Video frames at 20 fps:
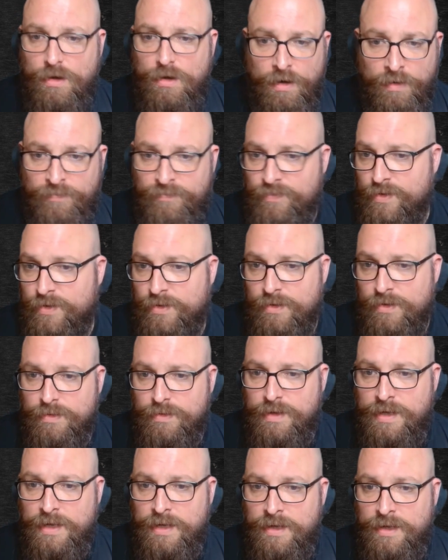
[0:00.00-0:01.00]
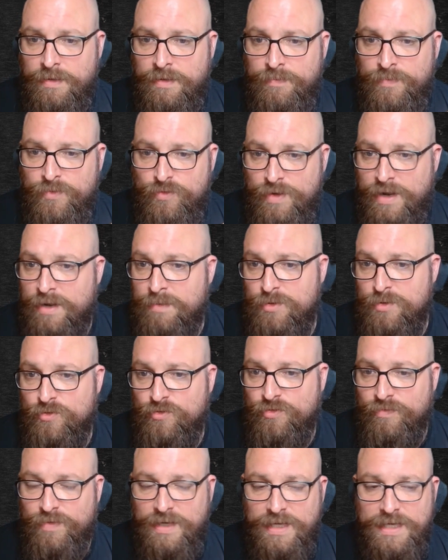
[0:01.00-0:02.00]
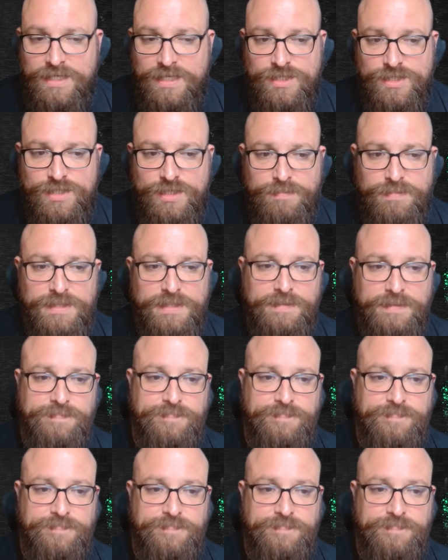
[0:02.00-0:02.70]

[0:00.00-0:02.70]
often throughout abusive relationships.